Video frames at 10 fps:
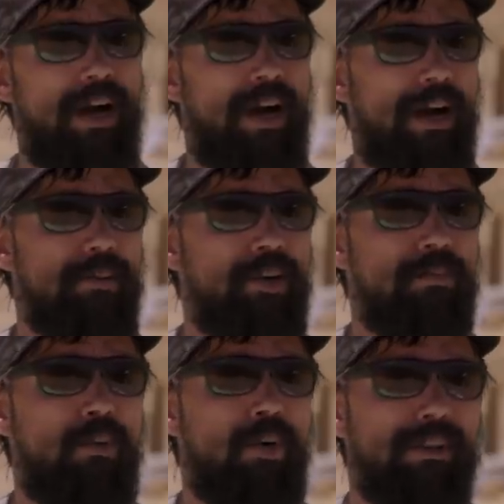
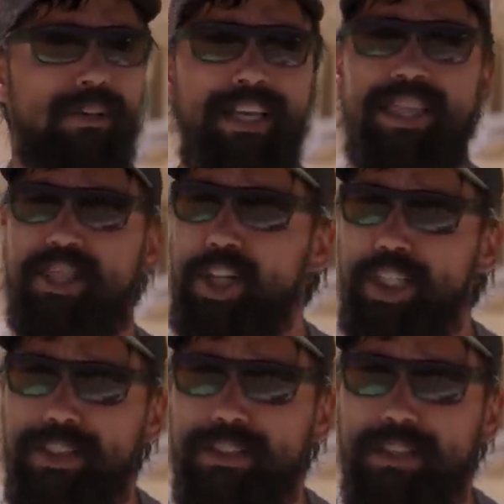You're more
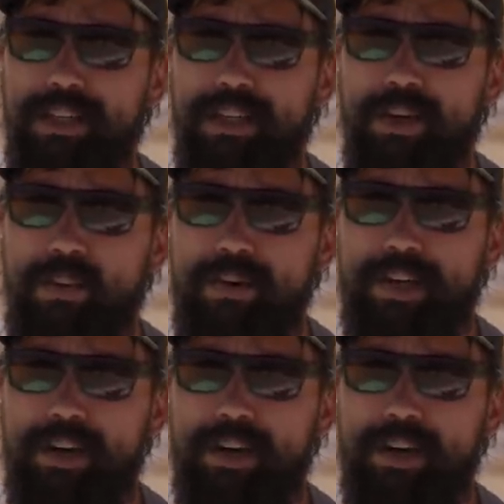lethal with a